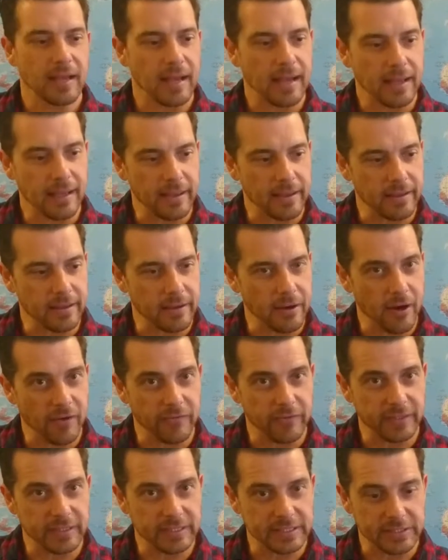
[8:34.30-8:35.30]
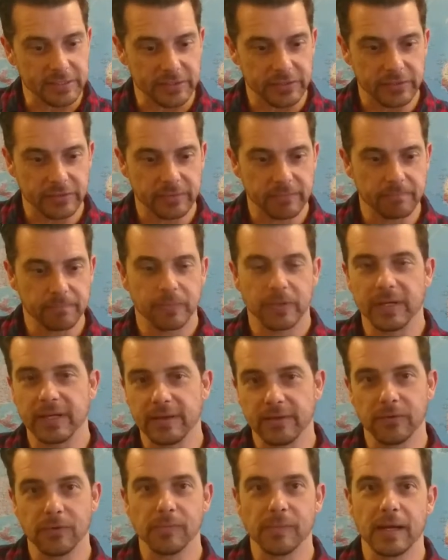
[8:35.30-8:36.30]
I often just put
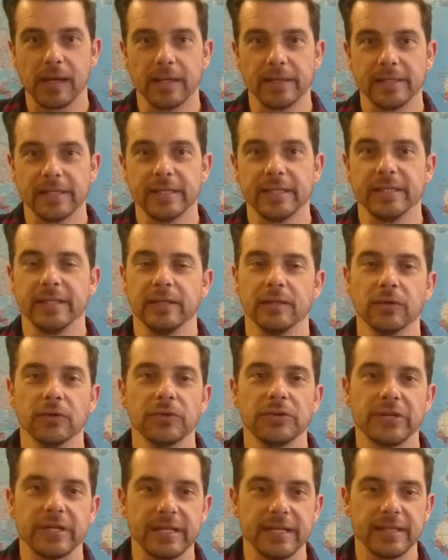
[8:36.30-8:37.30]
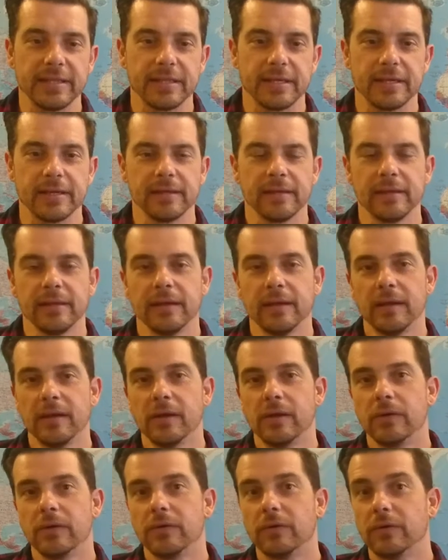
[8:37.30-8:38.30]
in all my dirty laundry in there,
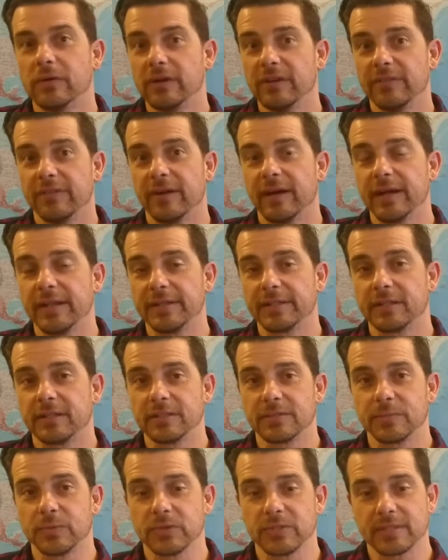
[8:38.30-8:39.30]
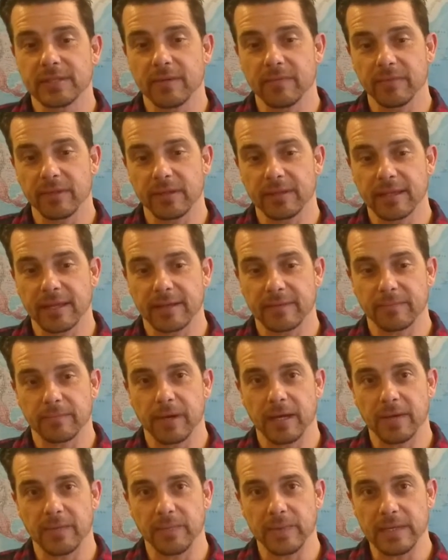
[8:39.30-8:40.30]
or if I transport something that
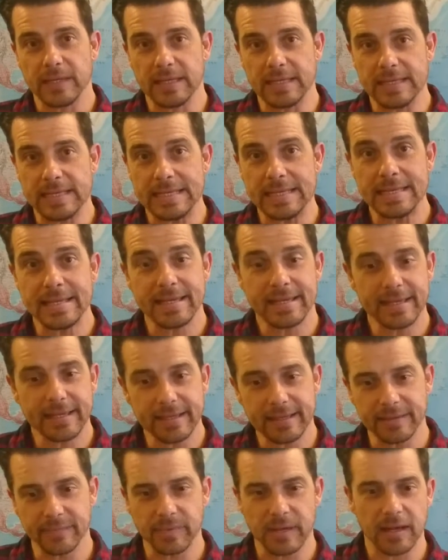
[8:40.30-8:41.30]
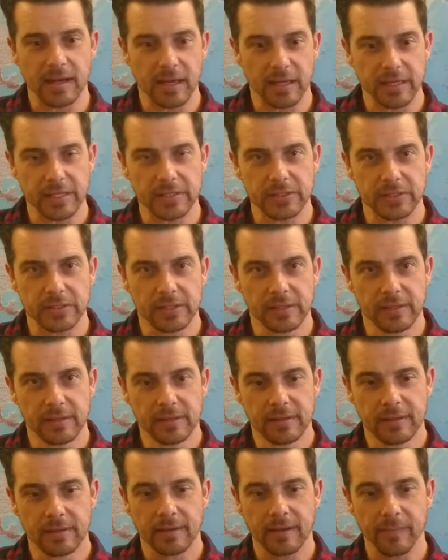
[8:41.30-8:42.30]
might be leaking in my luggage,
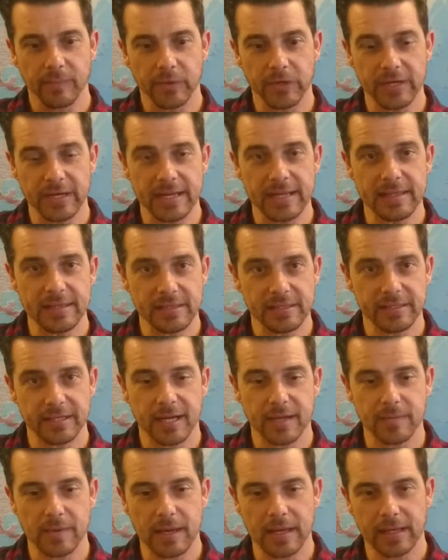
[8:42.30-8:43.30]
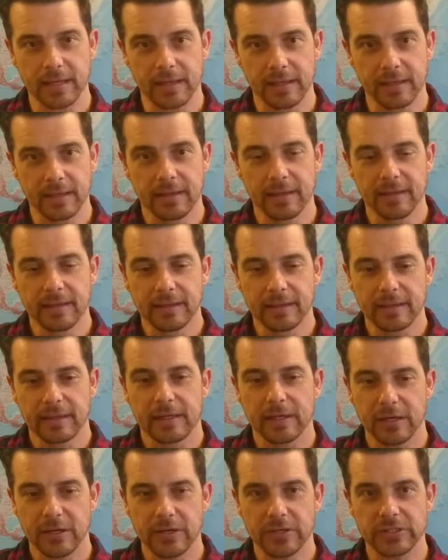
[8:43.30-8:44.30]
I put it in the dry bag,
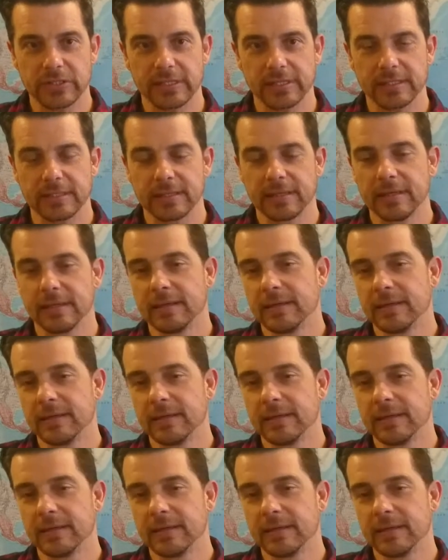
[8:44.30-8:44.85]
close it.